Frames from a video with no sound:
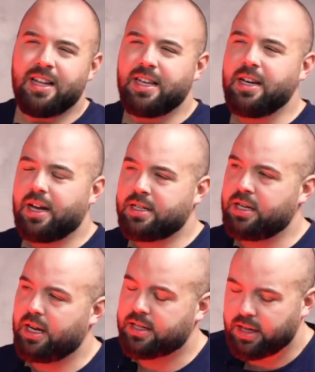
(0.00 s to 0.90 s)
I think I,
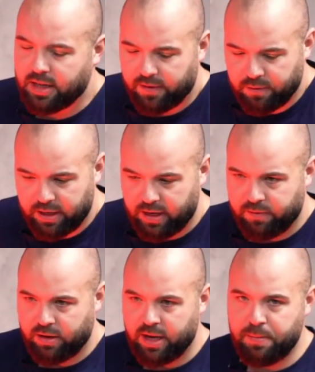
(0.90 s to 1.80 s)
think if we if
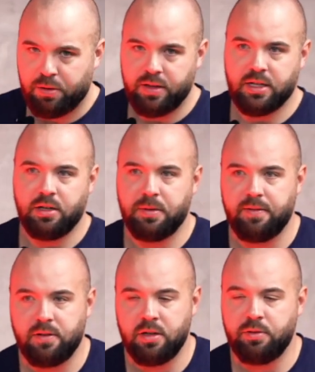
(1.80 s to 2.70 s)
we keep up this little bit of
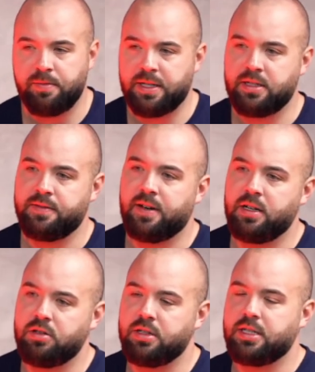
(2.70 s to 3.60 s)
form we've managed to
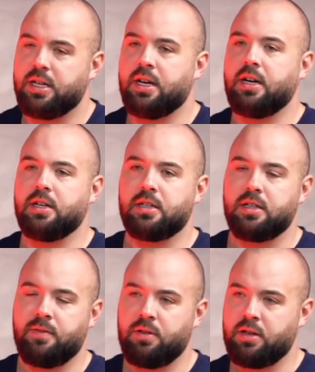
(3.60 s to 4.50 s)
find under Ten Hag,
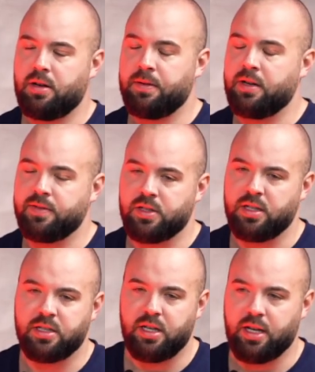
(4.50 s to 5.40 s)
if we could, I mean obviously
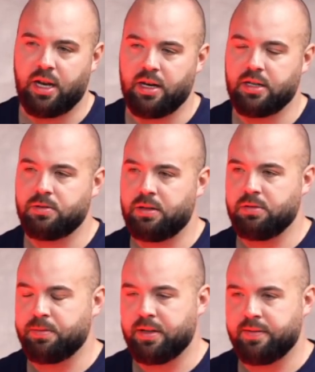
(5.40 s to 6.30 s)
the City game last week
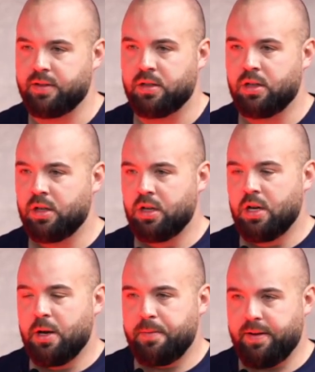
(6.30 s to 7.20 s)
was a bit of a
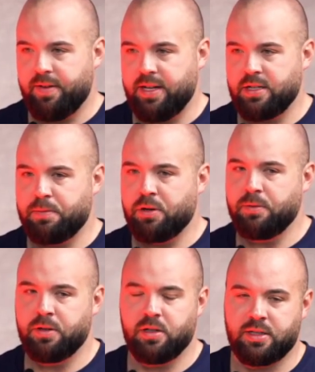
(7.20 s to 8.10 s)
bit of a
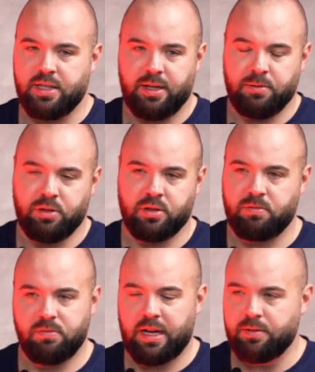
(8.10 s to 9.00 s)
disappointment. City were just
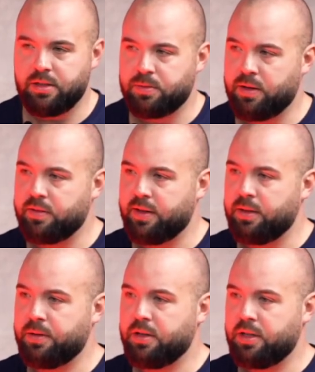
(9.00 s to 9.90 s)
out of this world, really,
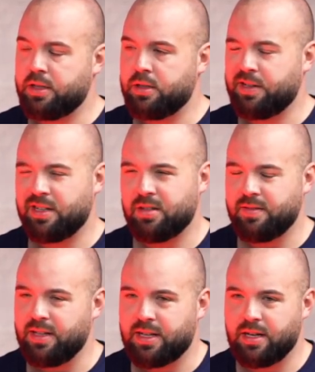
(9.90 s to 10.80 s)
weren't they? So I don't
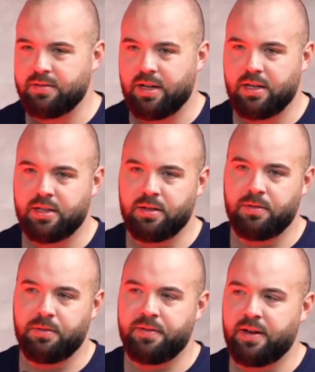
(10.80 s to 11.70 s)
really count that. I think
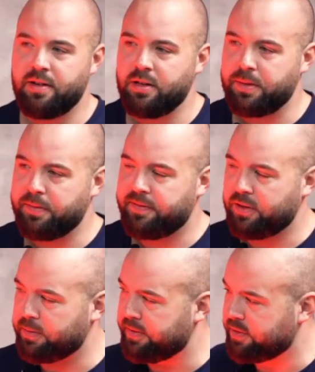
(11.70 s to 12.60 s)
we found a little bit of
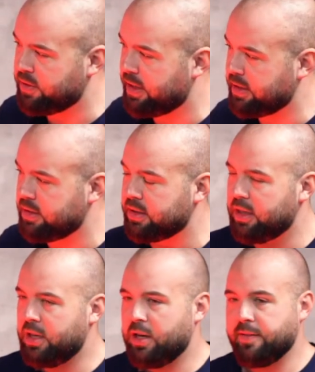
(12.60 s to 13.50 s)
form beforehand.
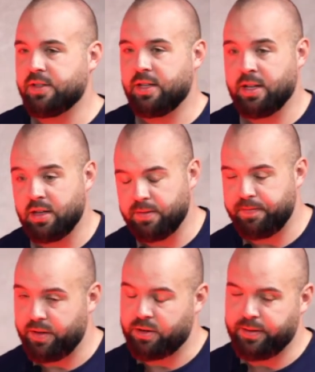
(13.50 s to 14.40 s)
Obviously, then the,
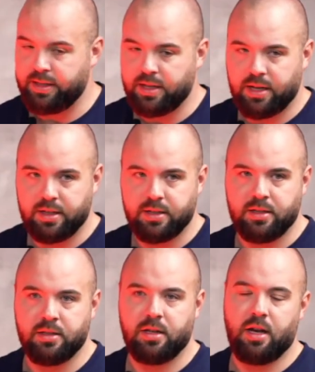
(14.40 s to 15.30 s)
the Queen died
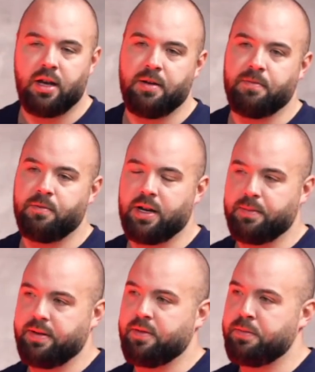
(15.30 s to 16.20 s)
and um, we had a
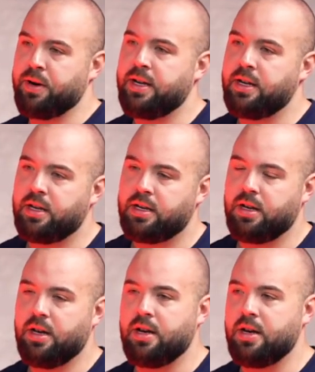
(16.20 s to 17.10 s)
bit of a break.
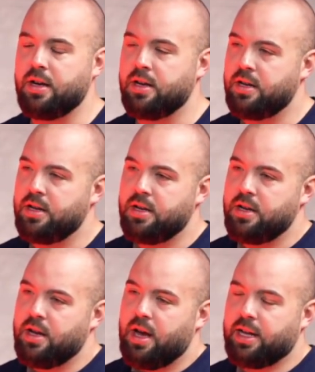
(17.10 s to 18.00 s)
Uh,
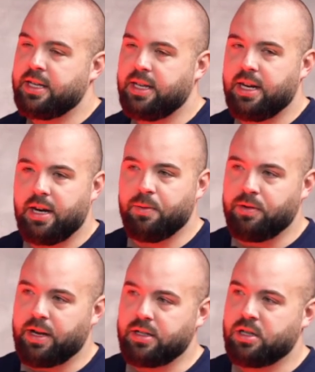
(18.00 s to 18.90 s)
I think United
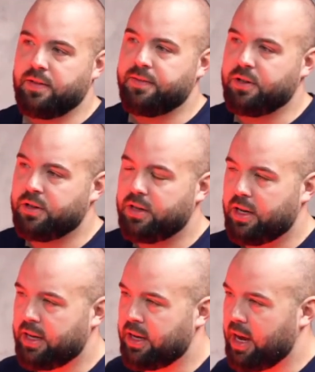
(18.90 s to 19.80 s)
will get top four.
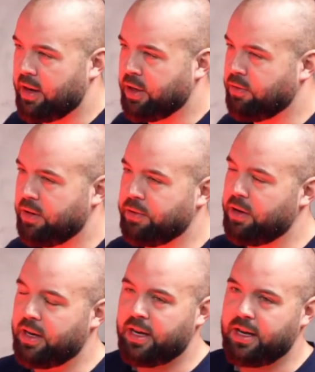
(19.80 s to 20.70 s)
I, don't know.
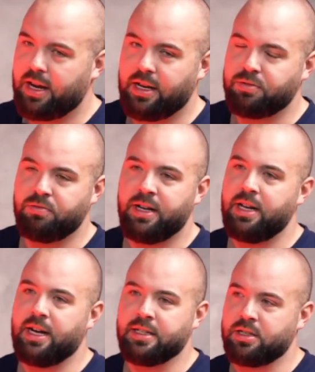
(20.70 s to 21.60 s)
It's
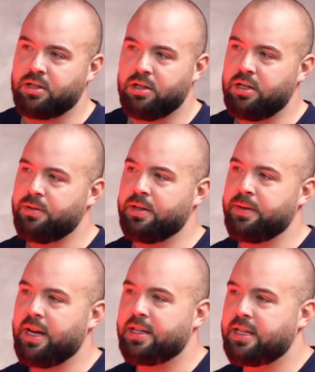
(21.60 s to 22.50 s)
really hard to call though at the
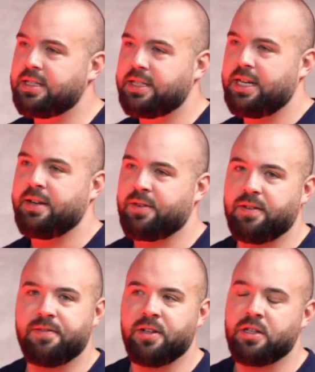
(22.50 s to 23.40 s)
minute. I think City have
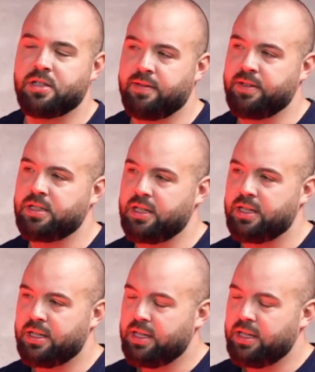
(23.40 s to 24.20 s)
got first, obviously.